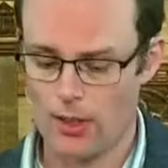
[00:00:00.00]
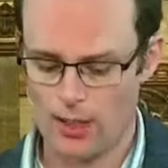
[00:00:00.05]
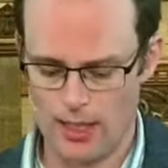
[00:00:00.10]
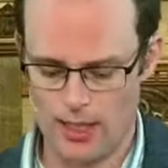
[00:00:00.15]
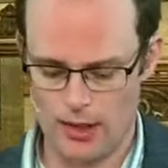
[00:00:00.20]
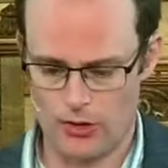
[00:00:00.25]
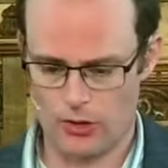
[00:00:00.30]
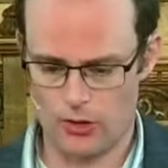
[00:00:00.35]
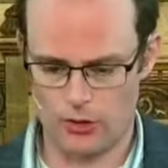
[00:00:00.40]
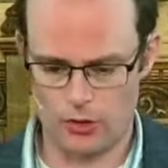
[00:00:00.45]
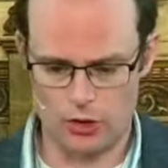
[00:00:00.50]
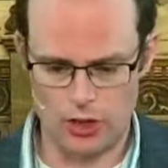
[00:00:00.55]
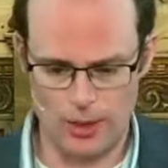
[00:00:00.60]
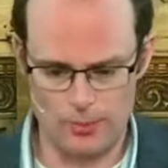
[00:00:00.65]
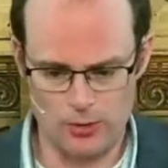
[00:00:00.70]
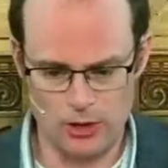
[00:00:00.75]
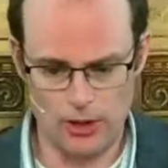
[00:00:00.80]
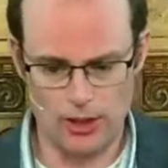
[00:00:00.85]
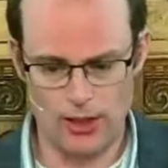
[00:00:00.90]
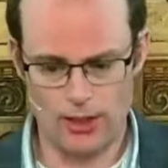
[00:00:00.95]
Exodus
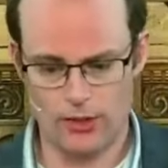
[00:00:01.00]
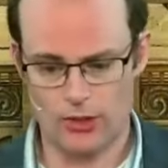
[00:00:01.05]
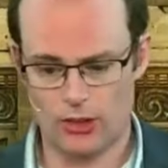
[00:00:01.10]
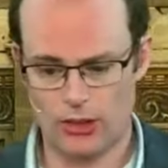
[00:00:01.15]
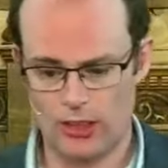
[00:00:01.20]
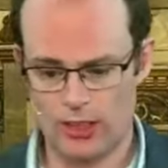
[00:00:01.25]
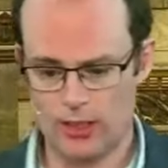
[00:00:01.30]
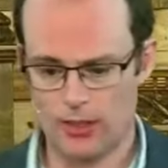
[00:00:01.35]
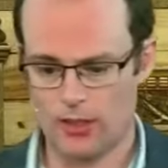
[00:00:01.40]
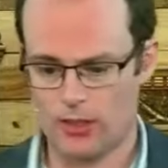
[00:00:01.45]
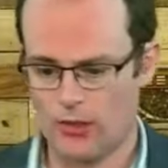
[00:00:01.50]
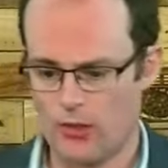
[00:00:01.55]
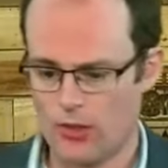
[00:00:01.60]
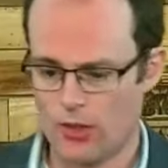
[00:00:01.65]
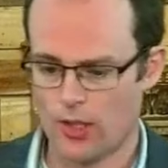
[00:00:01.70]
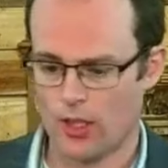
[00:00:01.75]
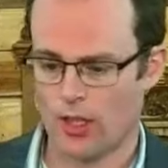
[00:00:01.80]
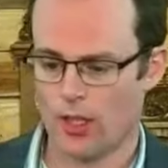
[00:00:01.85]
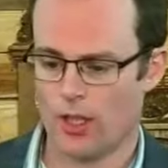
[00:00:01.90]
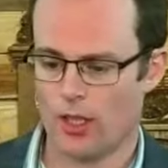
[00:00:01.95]
chapter 19, that's
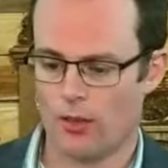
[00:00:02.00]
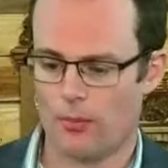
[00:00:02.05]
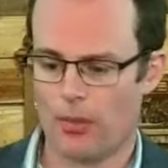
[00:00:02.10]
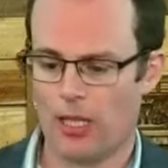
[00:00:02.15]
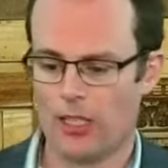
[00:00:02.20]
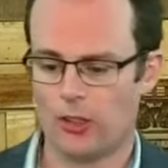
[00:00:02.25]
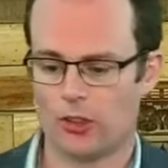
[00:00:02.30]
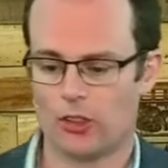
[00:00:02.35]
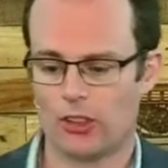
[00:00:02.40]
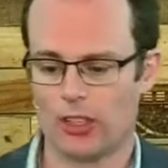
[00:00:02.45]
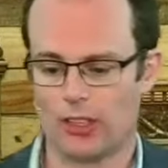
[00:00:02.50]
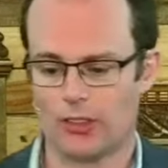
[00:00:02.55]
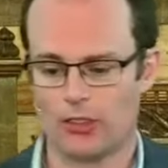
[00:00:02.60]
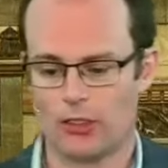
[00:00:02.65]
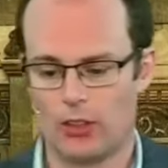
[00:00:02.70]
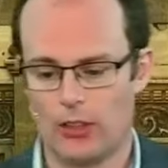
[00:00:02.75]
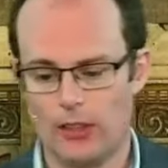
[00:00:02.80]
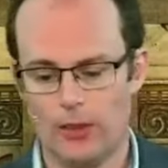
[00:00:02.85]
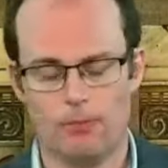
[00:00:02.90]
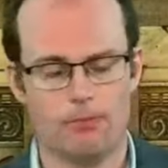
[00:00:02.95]
page
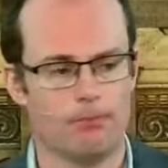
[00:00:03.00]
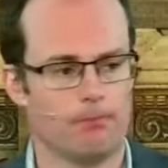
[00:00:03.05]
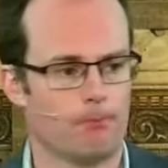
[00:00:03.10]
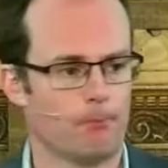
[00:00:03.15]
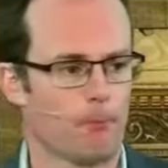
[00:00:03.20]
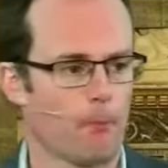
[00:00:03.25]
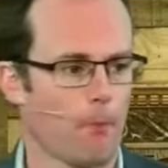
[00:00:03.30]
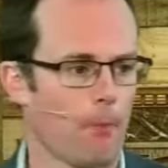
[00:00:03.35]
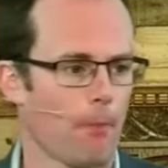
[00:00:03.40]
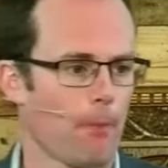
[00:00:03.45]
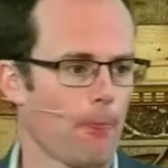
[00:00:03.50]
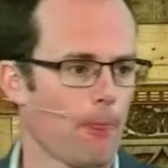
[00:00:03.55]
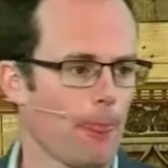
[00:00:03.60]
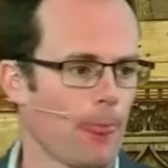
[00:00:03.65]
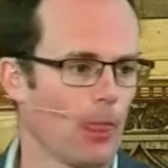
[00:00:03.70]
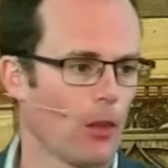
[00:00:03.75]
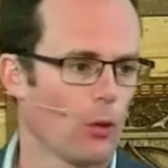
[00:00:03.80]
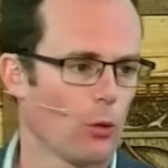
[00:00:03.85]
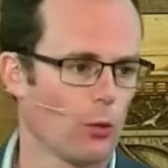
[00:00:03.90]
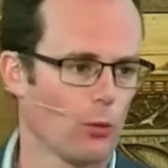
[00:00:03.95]
60.
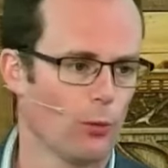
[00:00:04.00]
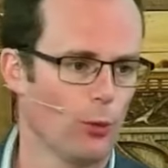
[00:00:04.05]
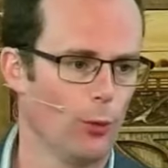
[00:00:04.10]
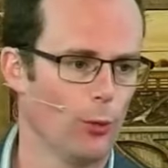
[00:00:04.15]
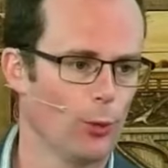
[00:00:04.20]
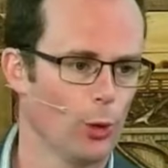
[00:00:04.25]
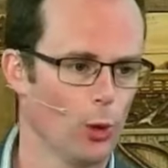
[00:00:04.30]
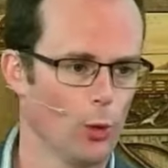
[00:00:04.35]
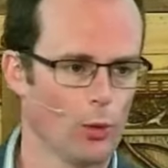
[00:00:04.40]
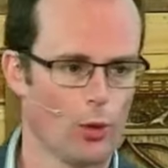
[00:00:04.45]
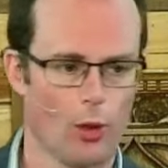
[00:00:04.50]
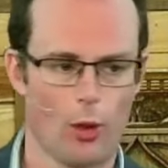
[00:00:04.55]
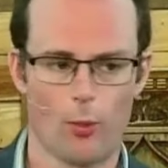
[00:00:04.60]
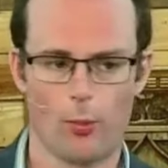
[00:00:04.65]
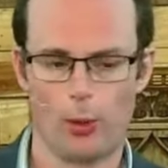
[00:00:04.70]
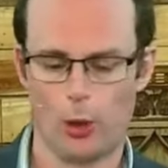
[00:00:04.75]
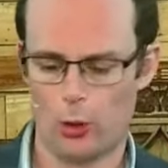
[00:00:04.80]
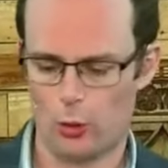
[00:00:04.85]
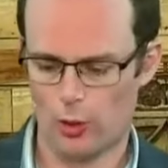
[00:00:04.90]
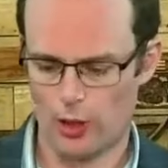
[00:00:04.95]
Or if you've got one of the
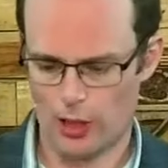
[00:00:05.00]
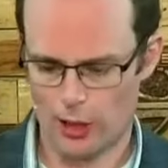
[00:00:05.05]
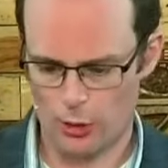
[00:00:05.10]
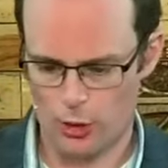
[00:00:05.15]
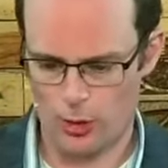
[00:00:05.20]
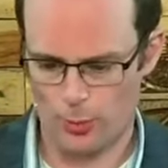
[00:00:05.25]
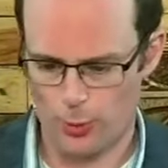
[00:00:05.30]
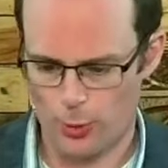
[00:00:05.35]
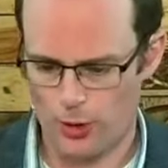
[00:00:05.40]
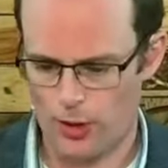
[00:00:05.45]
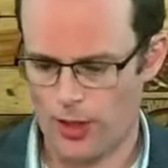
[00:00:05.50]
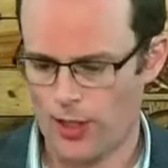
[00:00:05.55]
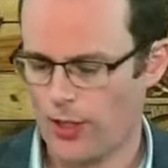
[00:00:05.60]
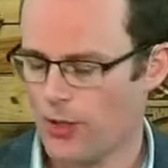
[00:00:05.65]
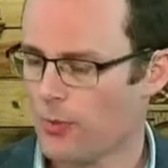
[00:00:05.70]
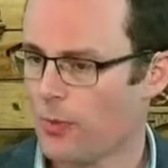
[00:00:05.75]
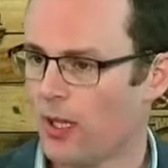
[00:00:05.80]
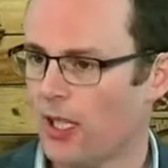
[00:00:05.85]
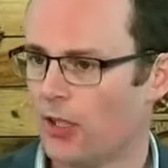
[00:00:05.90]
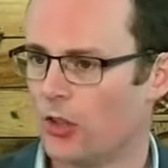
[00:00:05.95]
blue larger print, it's
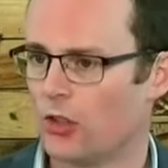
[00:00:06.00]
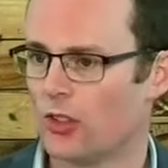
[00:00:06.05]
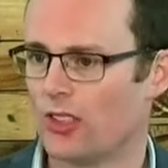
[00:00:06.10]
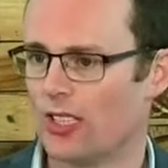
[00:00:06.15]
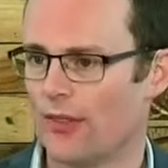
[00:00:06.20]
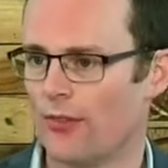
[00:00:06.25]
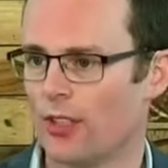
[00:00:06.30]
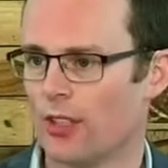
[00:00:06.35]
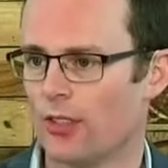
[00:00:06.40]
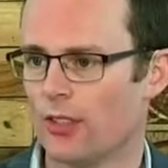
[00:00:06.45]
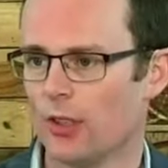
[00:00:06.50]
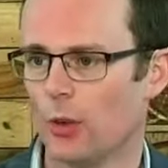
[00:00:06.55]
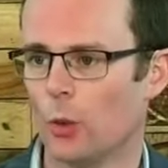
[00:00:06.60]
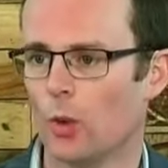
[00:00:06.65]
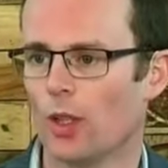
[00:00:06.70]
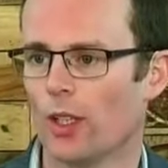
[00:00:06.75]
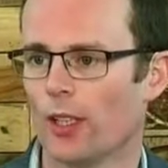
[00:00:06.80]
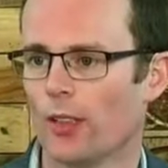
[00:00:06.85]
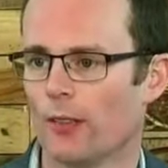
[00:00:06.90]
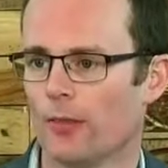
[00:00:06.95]
page
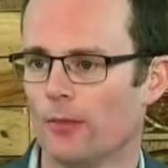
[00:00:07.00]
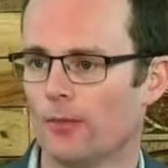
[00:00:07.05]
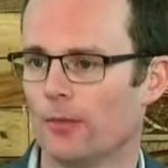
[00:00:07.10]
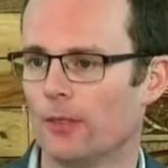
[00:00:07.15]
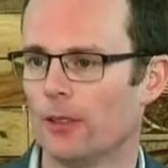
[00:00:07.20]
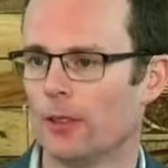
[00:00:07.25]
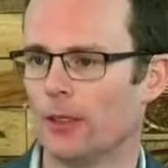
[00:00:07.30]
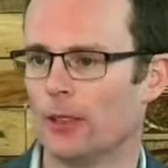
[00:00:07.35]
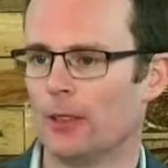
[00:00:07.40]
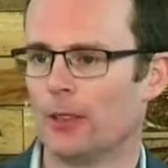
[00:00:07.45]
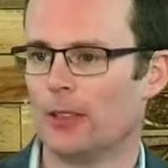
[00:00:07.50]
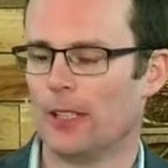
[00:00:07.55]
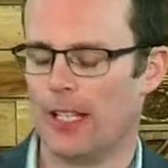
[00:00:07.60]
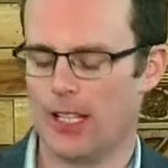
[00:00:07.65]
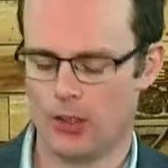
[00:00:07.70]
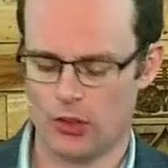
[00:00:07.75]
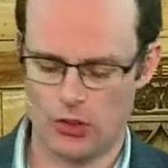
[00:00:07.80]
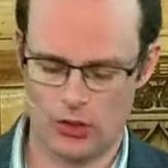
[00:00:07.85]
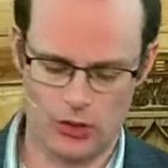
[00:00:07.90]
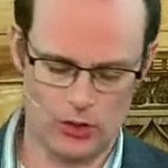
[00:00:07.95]
71.
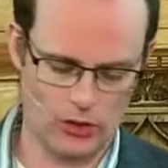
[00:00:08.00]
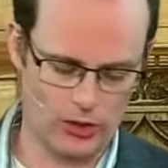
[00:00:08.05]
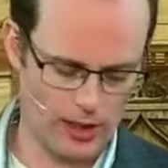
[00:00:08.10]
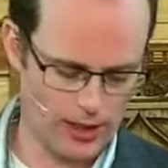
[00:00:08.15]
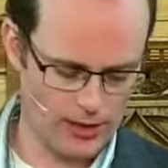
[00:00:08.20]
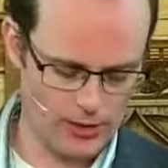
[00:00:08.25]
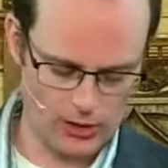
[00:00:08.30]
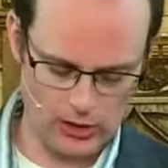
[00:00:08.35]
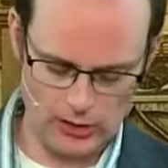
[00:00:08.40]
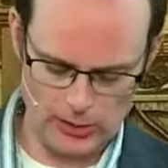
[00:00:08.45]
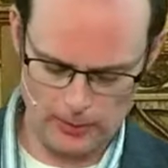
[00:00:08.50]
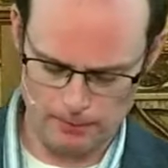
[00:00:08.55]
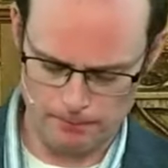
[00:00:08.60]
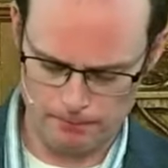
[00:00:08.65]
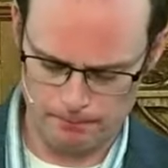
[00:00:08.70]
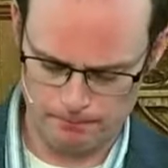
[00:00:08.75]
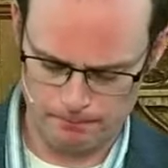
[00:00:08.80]
Exodus 19.